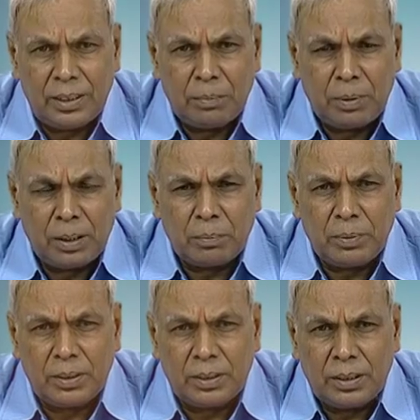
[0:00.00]
the
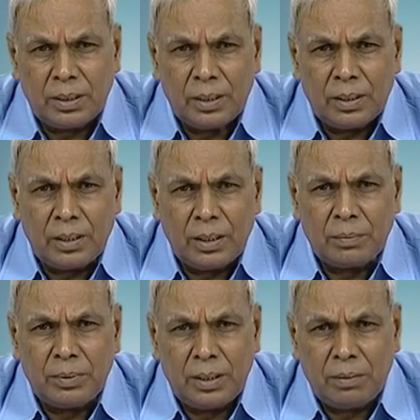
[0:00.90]
purpose
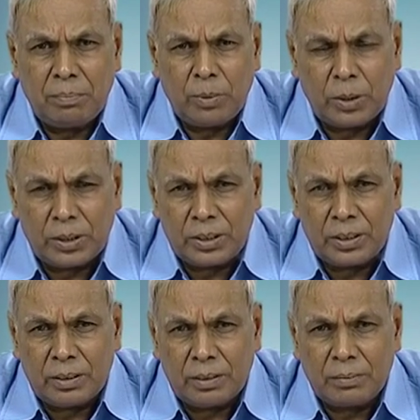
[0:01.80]
of the
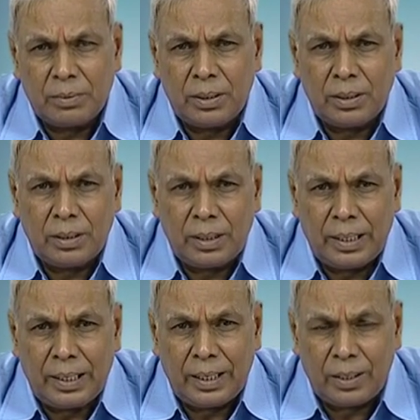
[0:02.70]
production of the
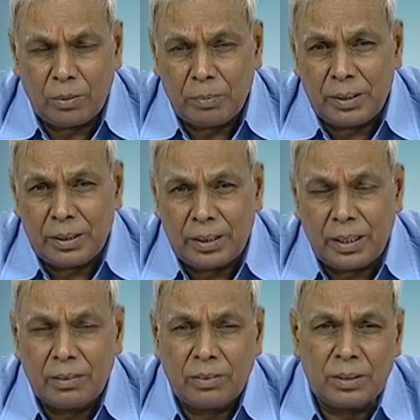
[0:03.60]
aromatic
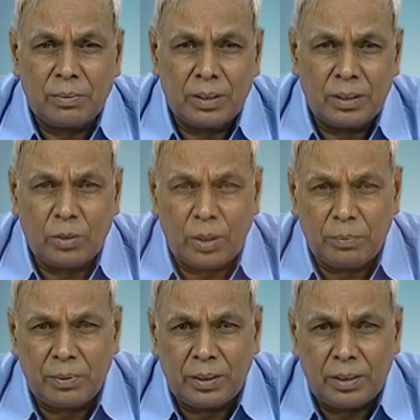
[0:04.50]
that was for the
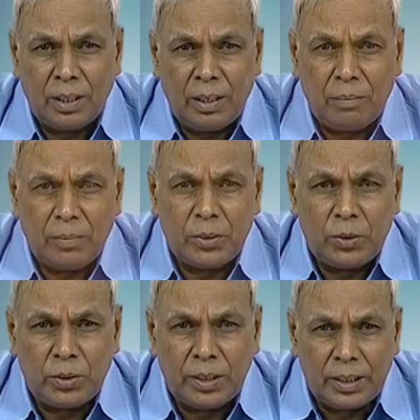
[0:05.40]
olefin, but
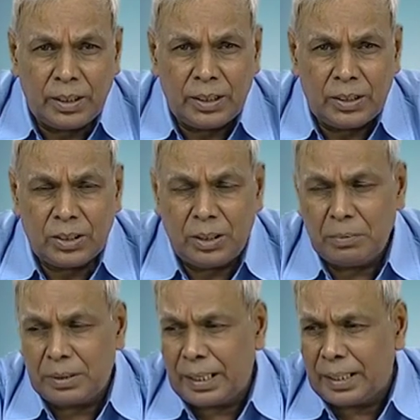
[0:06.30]
during the
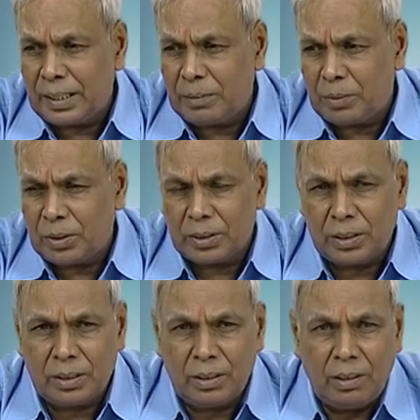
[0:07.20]
steam cracking
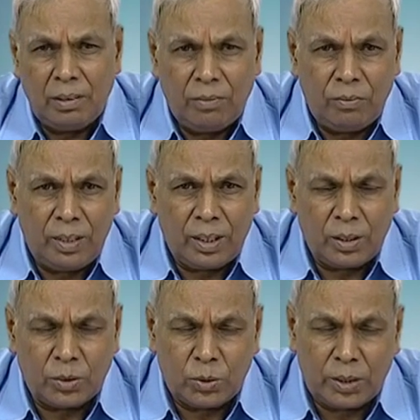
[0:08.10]
process we are
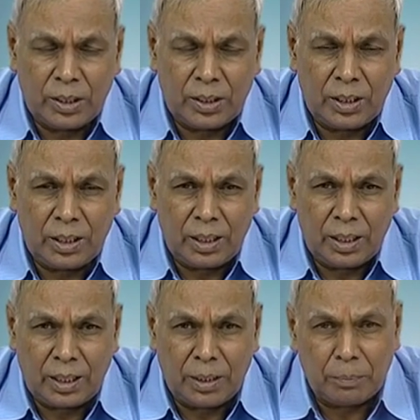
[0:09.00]
also getting
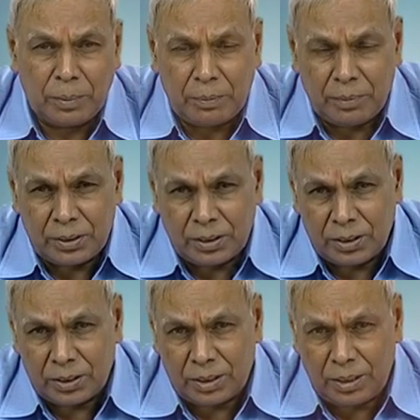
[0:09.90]
a complementary
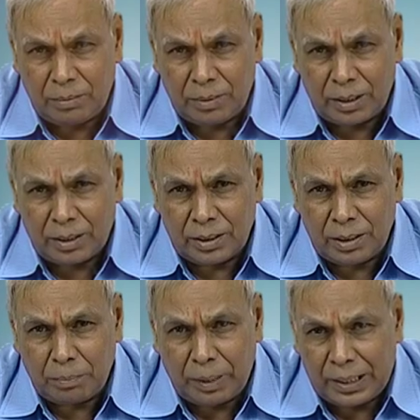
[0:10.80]
steam that is
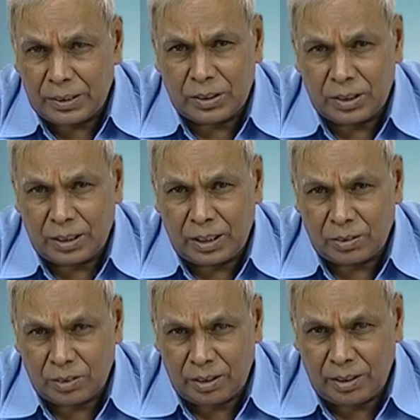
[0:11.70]
the pyrolysis
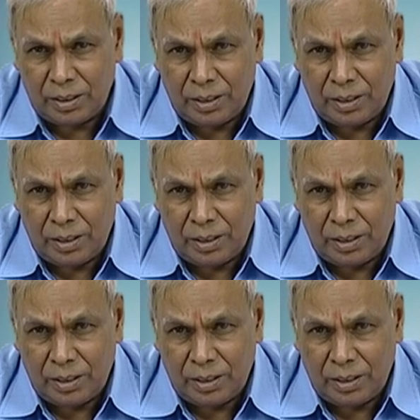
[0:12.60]
gasoline